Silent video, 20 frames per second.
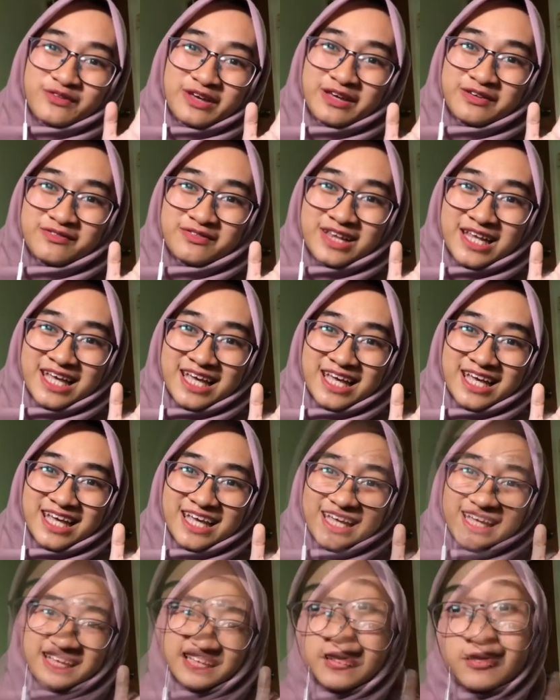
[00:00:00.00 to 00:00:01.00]

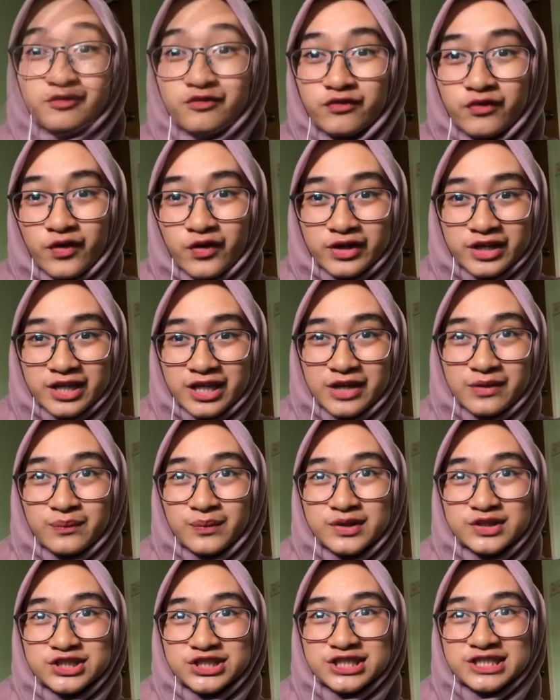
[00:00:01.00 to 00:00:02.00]
Fifthly, evoke
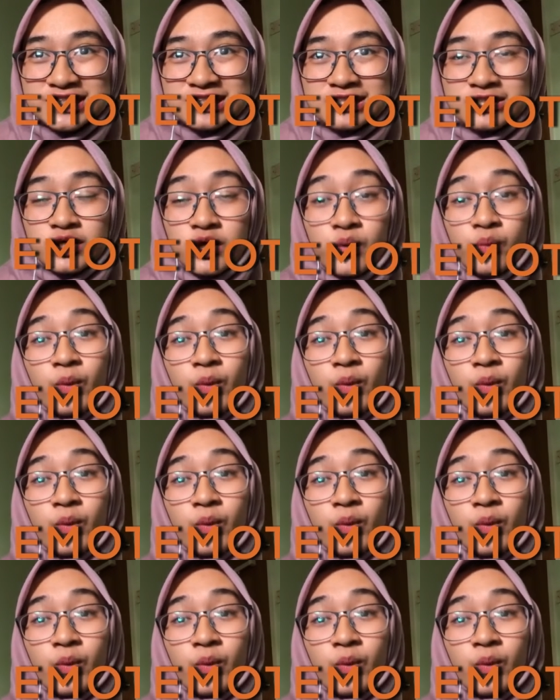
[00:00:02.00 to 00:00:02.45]
emotions,